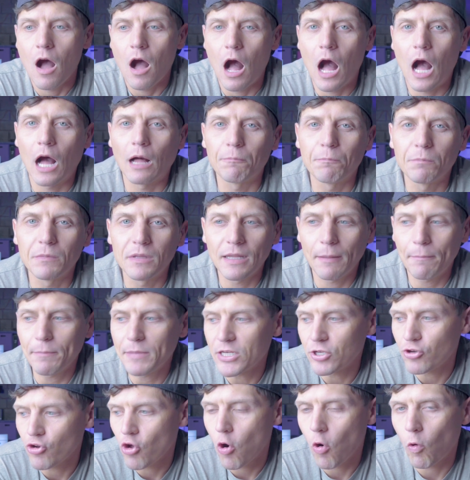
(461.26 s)
Let
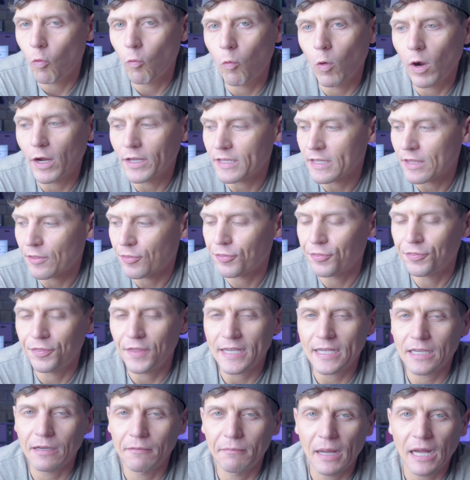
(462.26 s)
me know what you
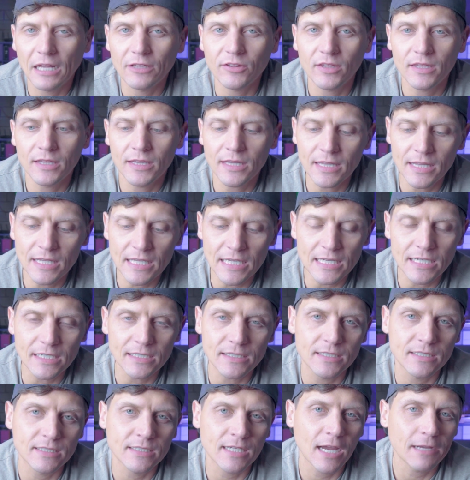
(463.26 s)
think about
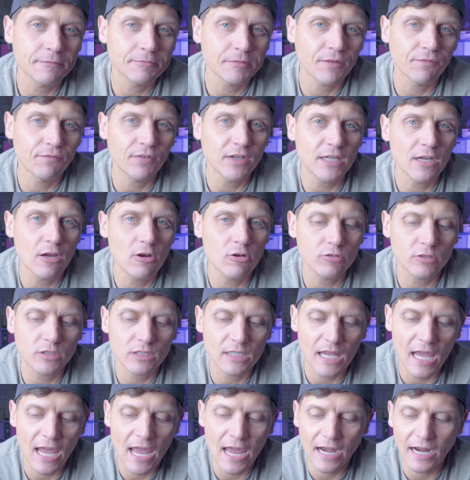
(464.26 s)
these types of
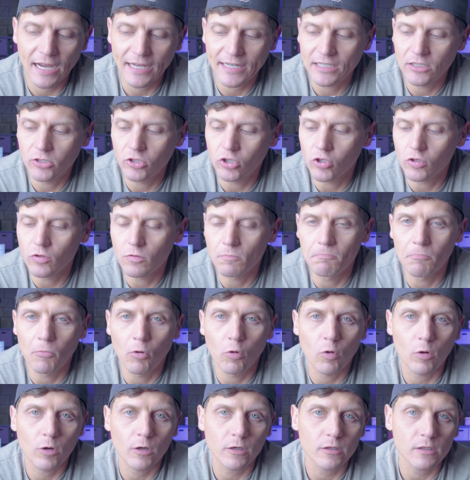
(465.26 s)
videos, and I can do
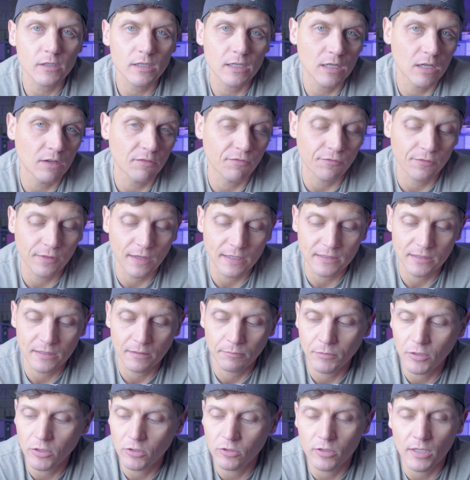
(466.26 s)
more if that's
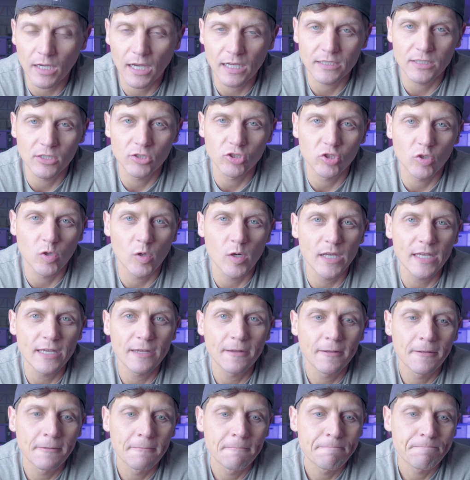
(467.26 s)
something you guys enjoy.